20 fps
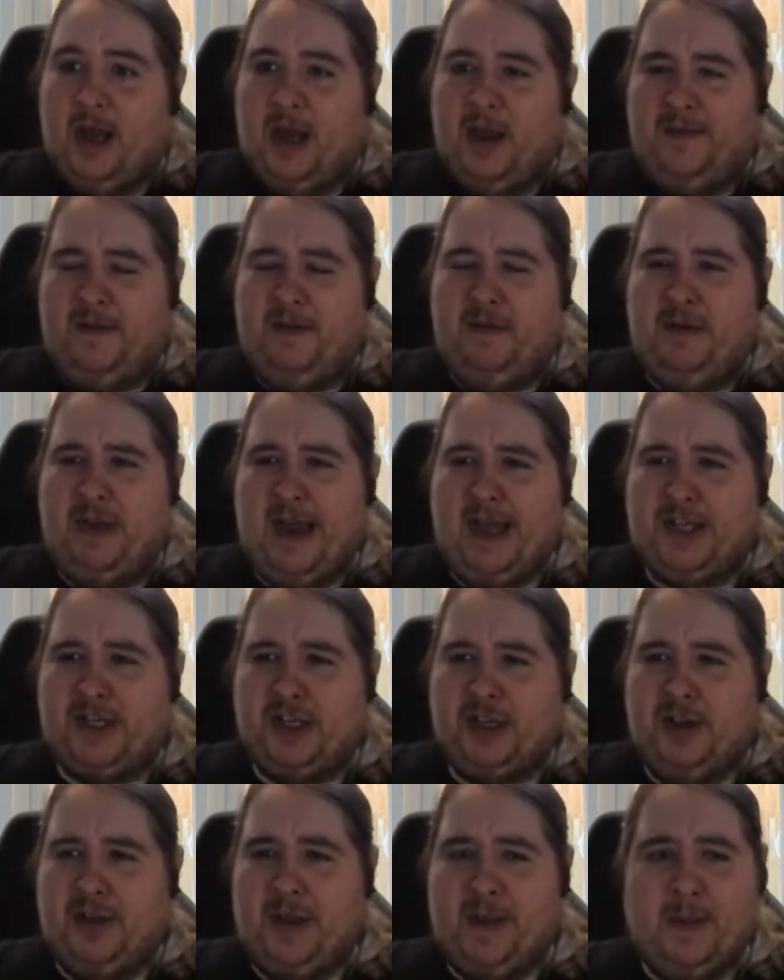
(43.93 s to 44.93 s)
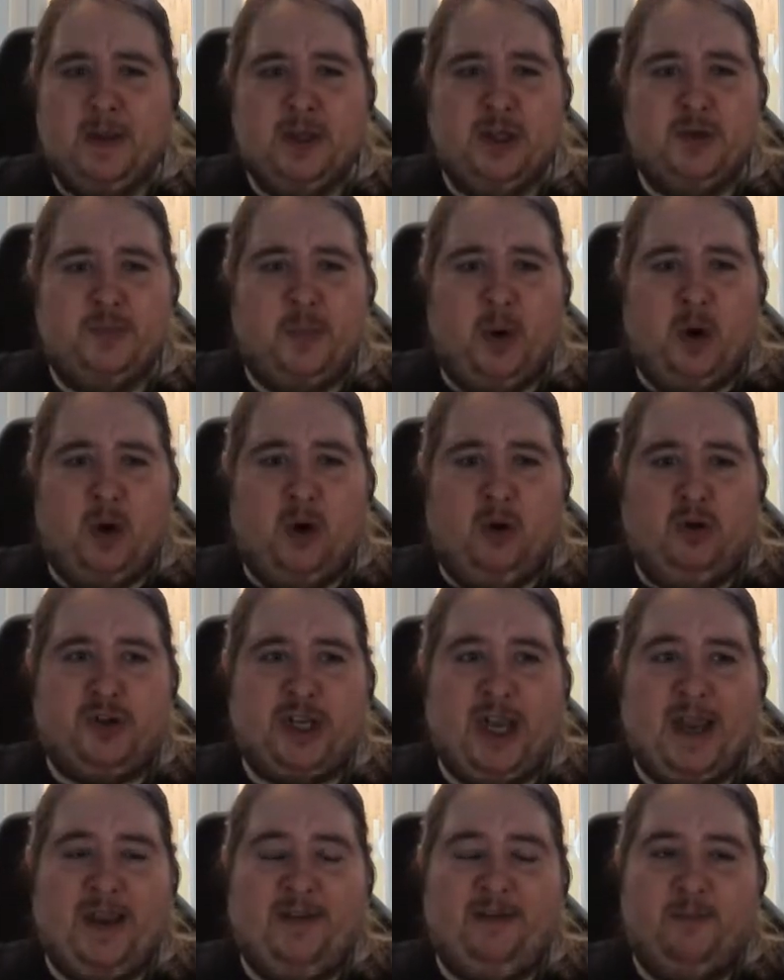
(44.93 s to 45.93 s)
a few guests, I think. There's Paul
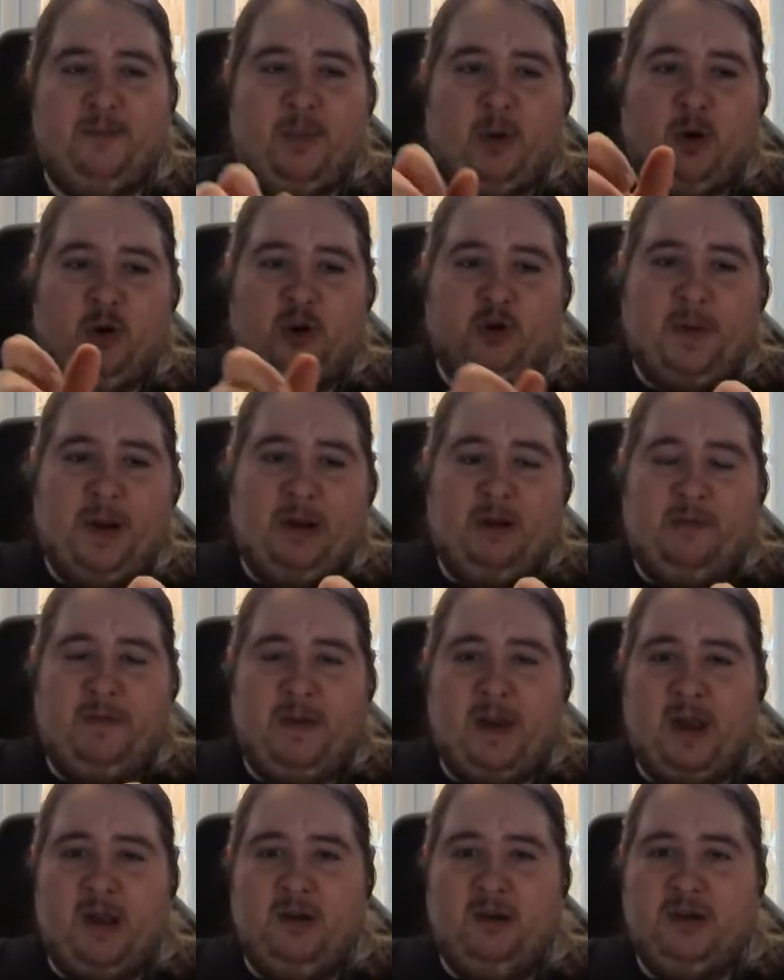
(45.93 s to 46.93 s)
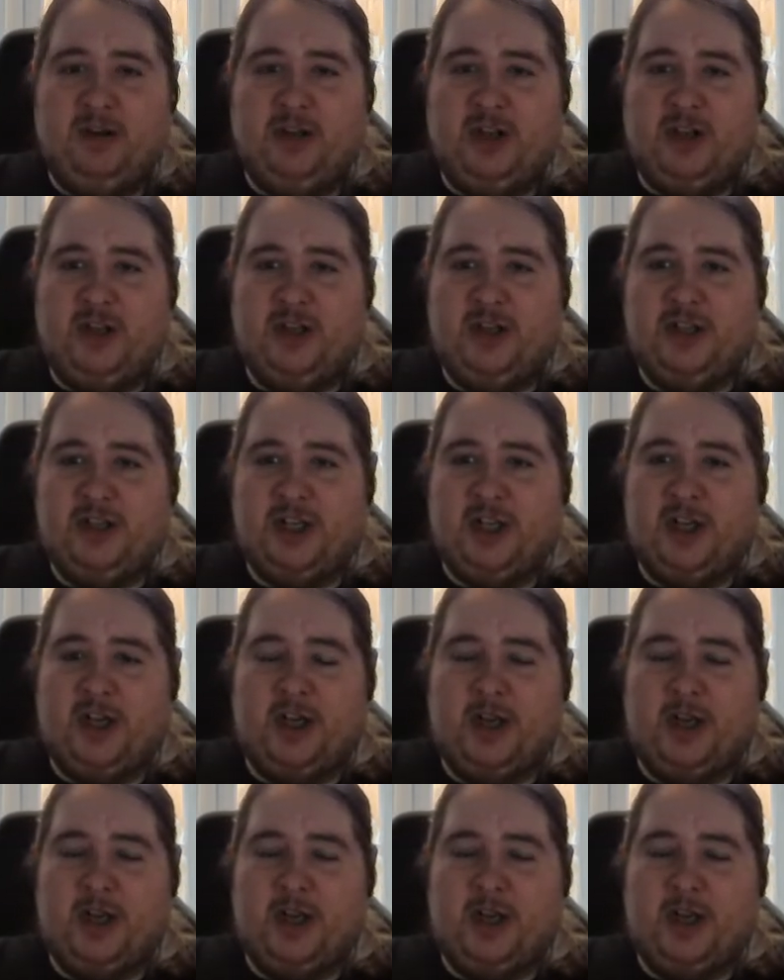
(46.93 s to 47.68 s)
T from Paul's Beer Reviews. There's